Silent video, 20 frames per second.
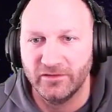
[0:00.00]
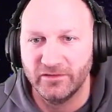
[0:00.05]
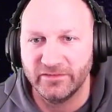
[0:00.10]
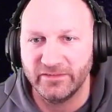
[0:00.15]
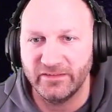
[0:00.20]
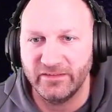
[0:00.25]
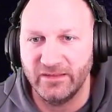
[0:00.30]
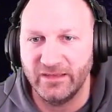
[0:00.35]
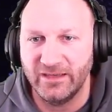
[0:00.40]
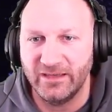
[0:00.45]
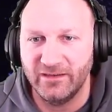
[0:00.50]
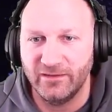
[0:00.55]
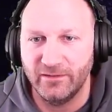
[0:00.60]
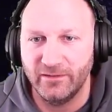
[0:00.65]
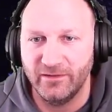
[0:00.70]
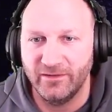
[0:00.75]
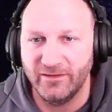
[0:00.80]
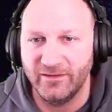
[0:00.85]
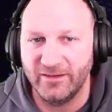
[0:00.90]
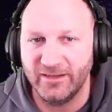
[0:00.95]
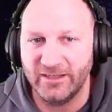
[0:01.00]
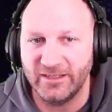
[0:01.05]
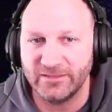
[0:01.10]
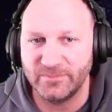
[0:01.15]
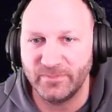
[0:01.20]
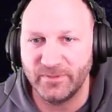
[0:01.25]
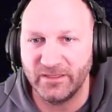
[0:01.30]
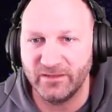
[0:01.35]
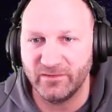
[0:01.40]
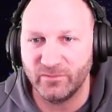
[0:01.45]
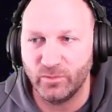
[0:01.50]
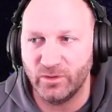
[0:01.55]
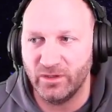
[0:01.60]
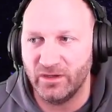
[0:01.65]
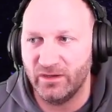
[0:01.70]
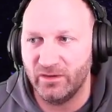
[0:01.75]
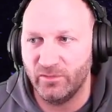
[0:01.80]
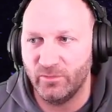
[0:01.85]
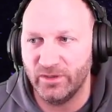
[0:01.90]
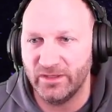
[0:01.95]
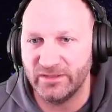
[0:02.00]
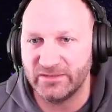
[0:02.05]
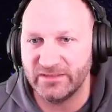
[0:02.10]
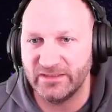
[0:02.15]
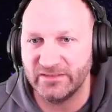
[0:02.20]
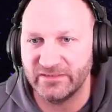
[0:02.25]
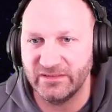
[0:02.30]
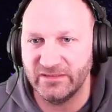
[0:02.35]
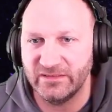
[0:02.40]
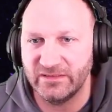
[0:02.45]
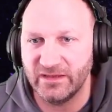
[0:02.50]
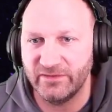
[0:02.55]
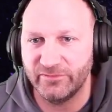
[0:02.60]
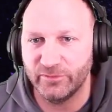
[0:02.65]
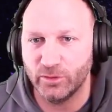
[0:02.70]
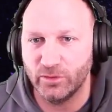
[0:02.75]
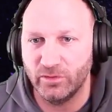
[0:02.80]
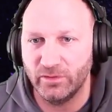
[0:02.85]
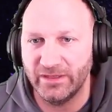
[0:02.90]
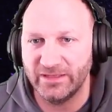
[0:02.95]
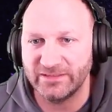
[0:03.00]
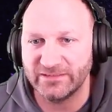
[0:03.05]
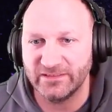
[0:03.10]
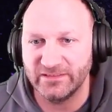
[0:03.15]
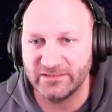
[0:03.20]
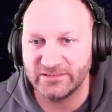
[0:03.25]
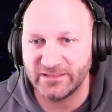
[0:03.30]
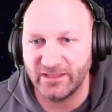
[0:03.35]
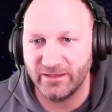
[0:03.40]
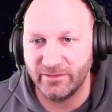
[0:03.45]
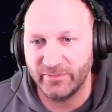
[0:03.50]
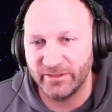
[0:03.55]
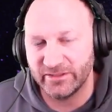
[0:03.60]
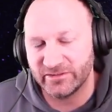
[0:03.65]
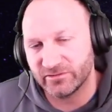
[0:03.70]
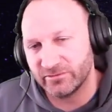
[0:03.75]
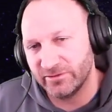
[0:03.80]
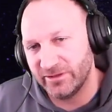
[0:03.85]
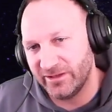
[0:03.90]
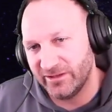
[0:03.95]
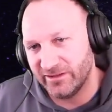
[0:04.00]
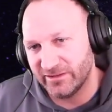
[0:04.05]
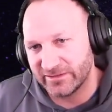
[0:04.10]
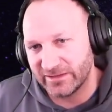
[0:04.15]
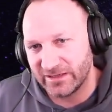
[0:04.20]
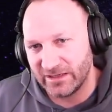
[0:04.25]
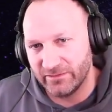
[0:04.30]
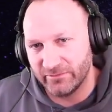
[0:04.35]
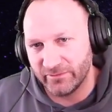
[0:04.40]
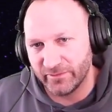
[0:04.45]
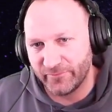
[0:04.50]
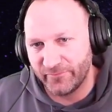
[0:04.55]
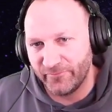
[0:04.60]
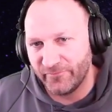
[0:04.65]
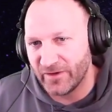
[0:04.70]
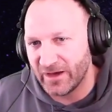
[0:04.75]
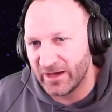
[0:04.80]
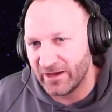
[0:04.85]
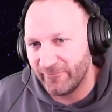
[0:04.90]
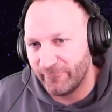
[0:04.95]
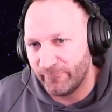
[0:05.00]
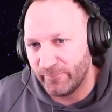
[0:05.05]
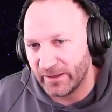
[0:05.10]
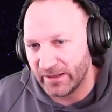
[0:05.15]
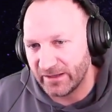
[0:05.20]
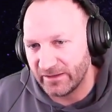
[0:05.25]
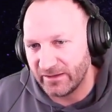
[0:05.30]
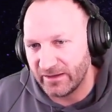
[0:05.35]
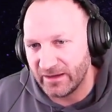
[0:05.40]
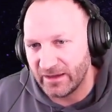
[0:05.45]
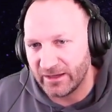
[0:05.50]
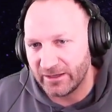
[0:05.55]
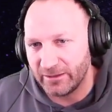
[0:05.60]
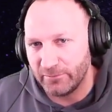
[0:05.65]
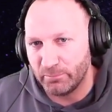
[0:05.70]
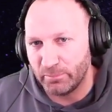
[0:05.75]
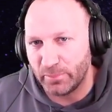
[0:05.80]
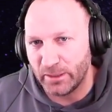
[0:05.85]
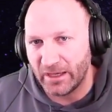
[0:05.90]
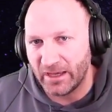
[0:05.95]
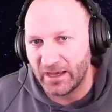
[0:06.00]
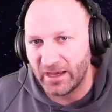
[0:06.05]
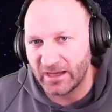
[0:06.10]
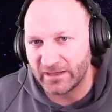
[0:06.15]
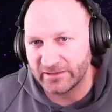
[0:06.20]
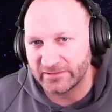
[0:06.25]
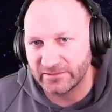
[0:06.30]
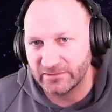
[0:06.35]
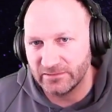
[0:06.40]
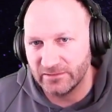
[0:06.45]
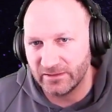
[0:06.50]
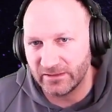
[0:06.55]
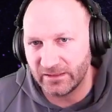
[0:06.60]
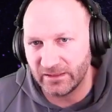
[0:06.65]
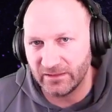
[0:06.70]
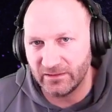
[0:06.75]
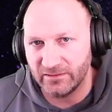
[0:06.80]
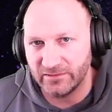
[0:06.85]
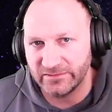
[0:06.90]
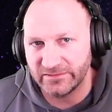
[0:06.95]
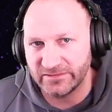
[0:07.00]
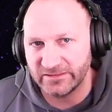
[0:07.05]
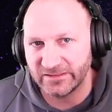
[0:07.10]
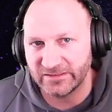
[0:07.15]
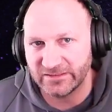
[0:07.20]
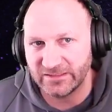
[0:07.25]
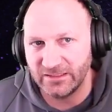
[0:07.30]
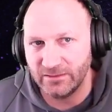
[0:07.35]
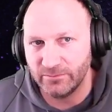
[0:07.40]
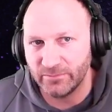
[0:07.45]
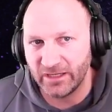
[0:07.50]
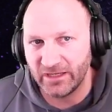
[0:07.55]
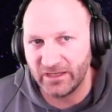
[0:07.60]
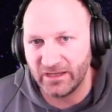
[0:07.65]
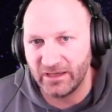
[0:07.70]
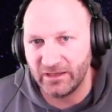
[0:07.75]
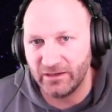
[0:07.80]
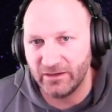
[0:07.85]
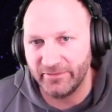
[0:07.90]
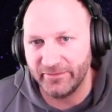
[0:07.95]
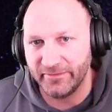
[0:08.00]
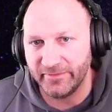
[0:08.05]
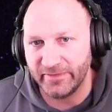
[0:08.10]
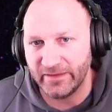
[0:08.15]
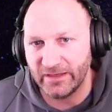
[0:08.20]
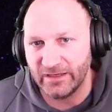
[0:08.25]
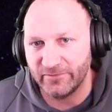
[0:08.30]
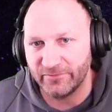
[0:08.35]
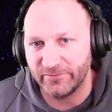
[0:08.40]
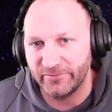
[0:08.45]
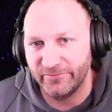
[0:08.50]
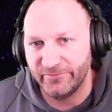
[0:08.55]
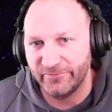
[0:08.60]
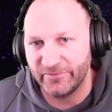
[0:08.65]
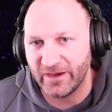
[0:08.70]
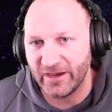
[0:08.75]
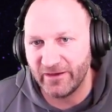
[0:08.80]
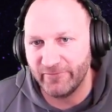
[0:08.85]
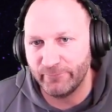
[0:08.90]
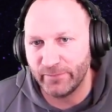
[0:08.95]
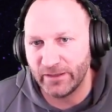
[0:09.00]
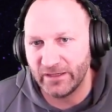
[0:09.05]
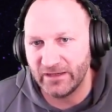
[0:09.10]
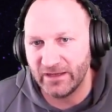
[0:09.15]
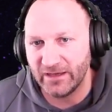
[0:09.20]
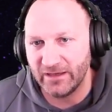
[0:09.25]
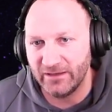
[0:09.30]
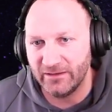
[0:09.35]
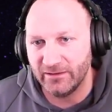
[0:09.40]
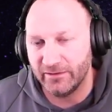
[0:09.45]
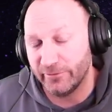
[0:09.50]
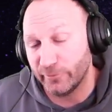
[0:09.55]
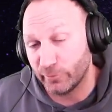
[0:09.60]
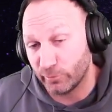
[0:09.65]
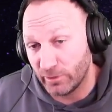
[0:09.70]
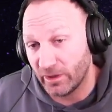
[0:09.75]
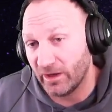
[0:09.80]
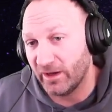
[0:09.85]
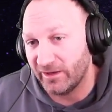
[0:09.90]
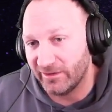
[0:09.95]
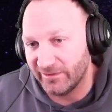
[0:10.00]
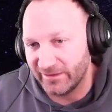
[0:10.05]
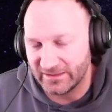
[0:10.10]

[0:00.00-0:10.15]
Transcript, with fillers: See that? That's because where, where it says EndeavourOS on the side of my screen is kind of a 5 by 9 box. Again, 16 by 9 on the left, 5 by 9 on the right.